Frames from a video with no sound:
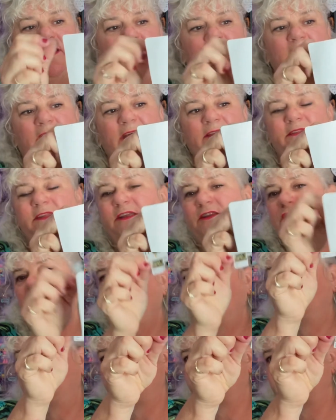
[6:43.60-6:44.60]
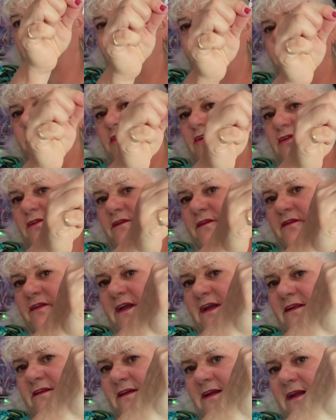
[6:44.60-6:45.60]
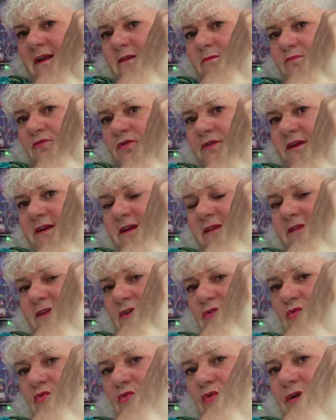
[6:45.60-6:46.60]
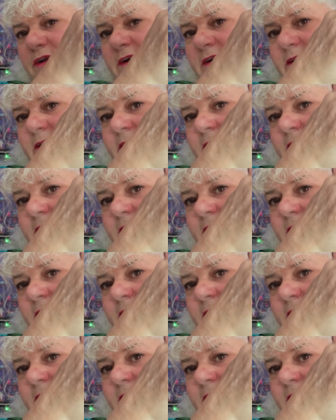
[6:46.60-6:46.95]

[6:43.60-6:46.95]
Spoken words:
and then you can simply use that and put it in the corner